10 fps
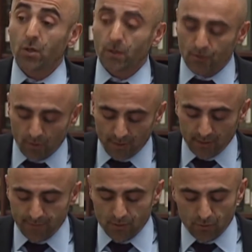cultural
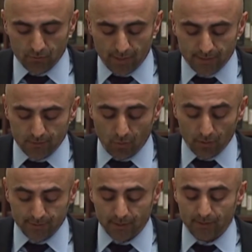and individual rights to
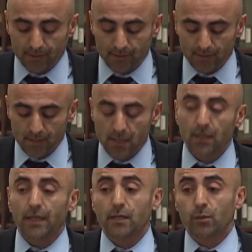all citizens,
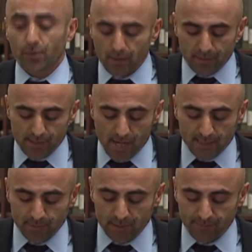including but
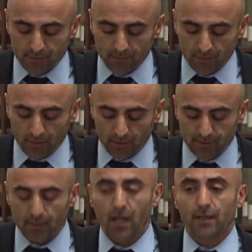not specific to the
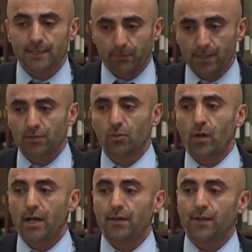Kurds. I'll explain to you
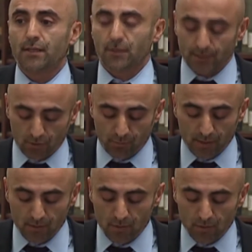why I think these should
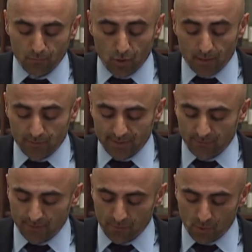be broad rights
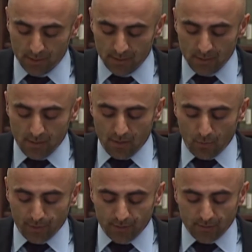for everyone
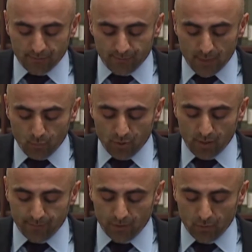within the
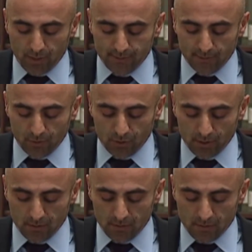framework of the new
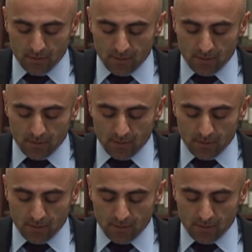constitution.